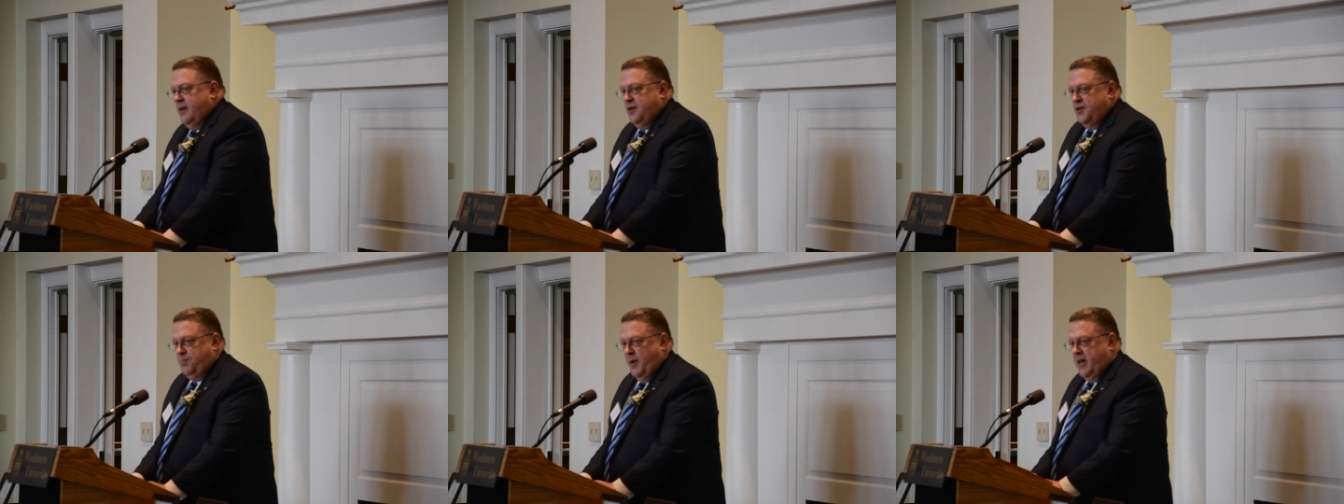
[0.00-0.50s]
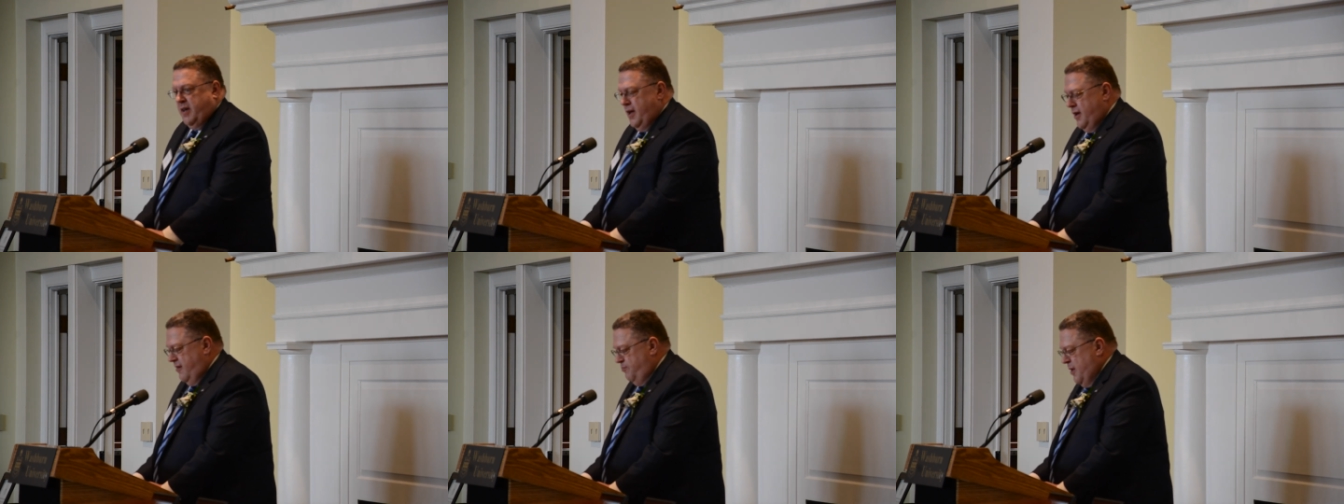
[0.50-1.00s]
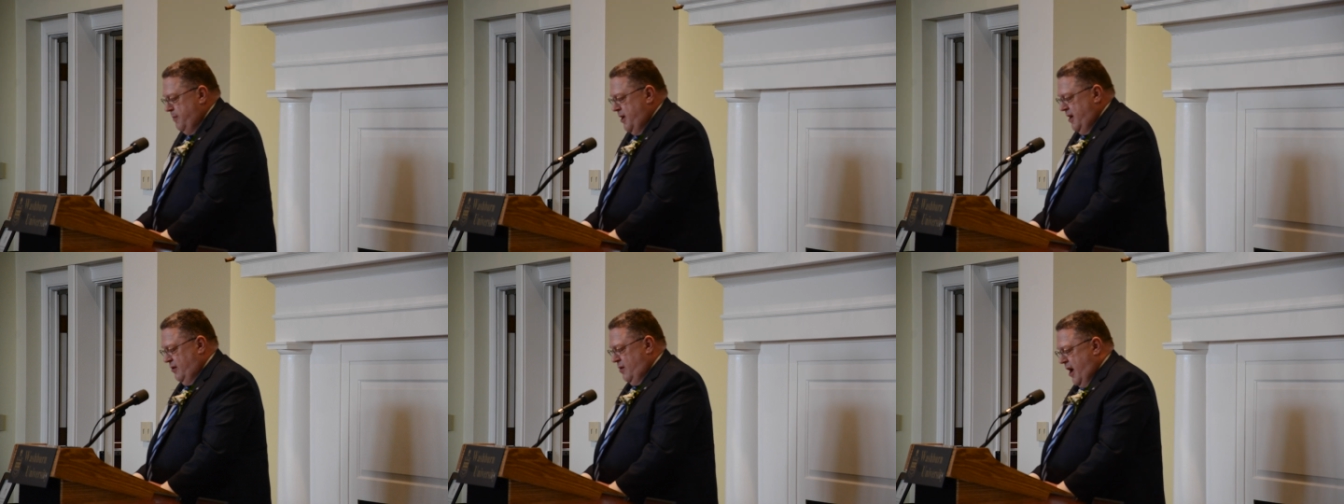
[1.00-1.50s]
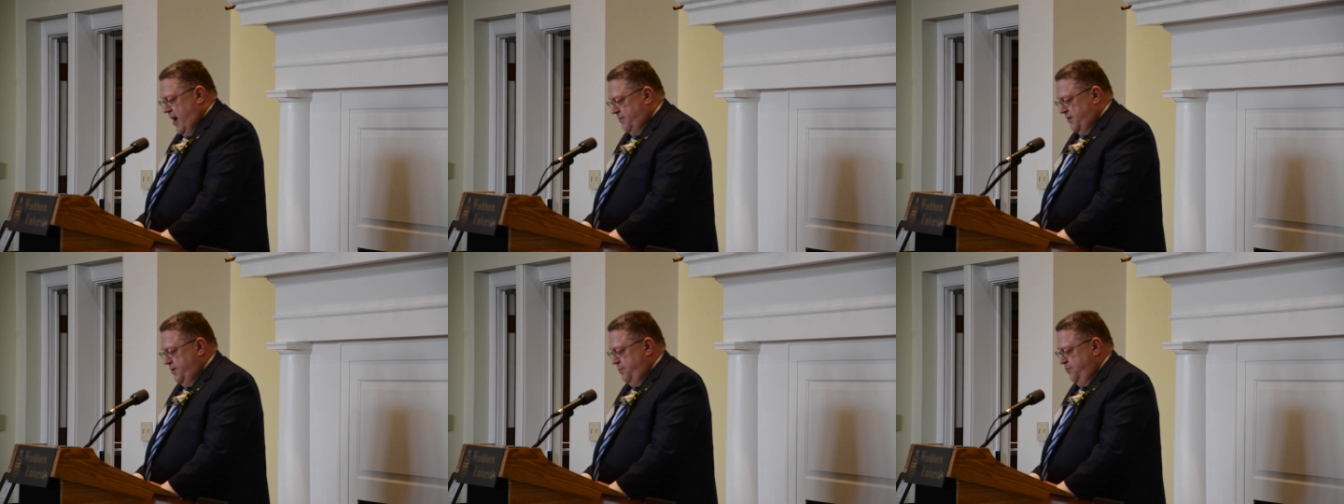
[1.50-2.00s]
Speaking of
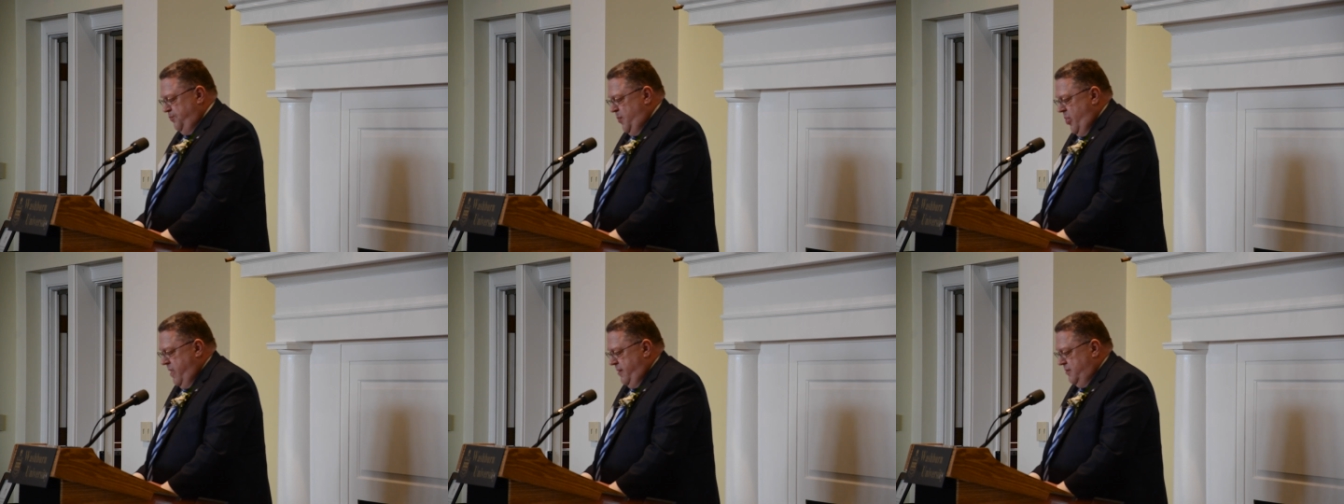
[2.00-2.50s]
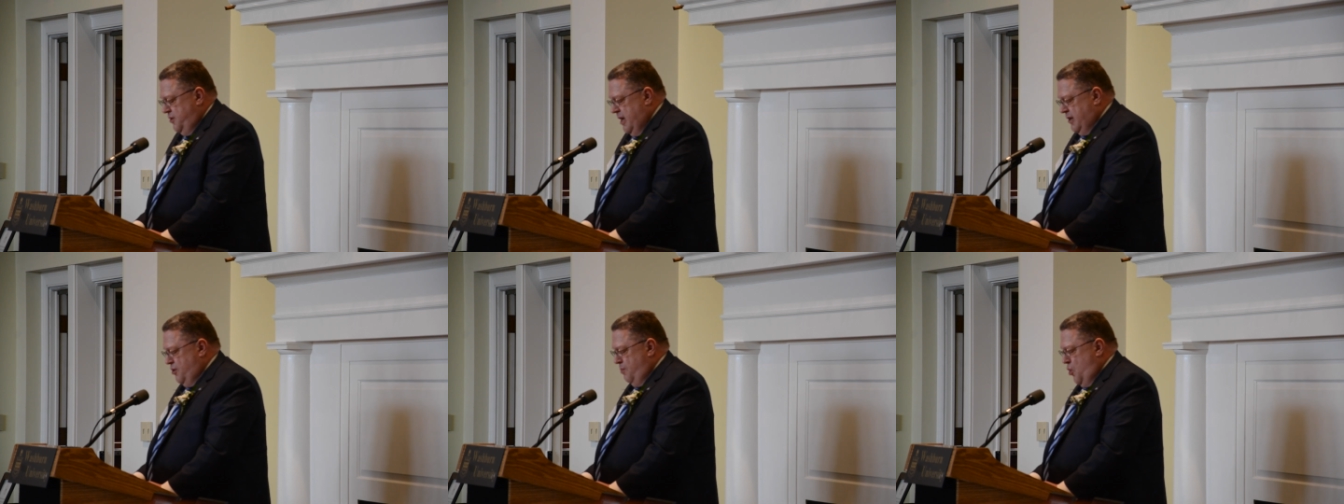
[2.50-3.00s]
mimeographs, Dr.